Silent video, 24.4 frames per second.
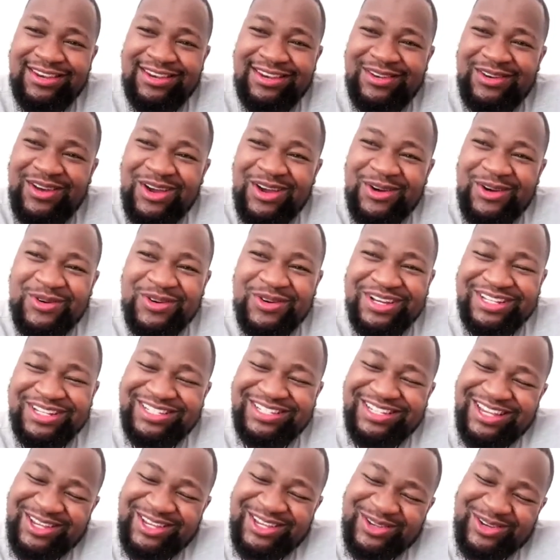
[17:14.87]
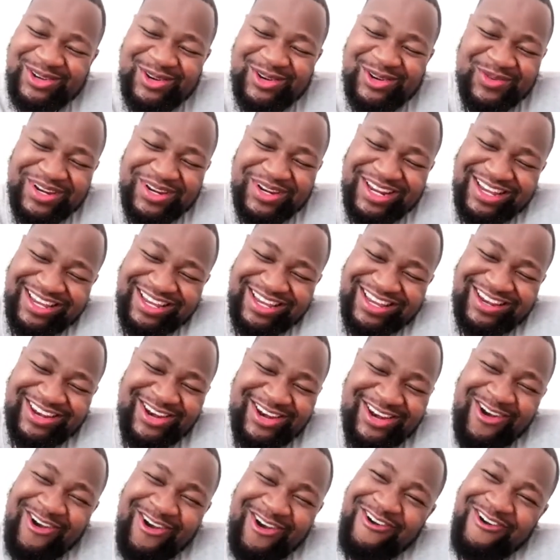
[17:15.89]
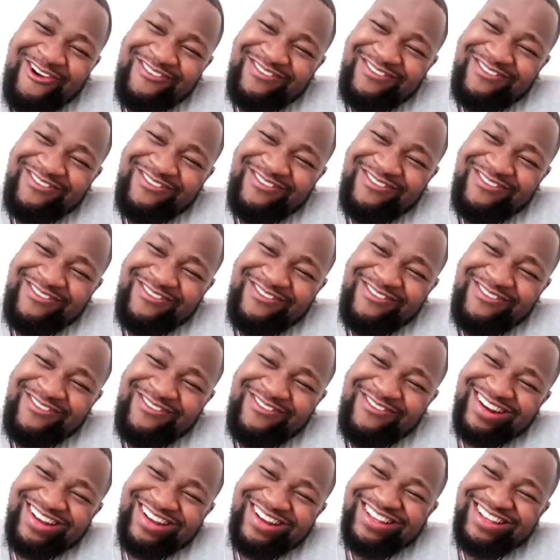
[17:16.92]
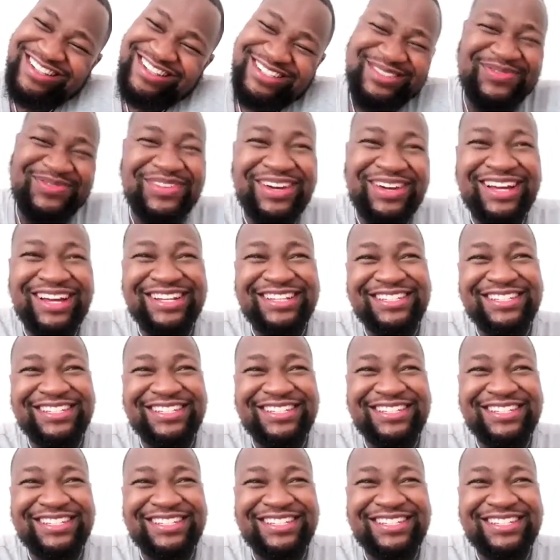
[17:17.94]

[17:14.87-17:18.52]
I always say, when I get nervous, but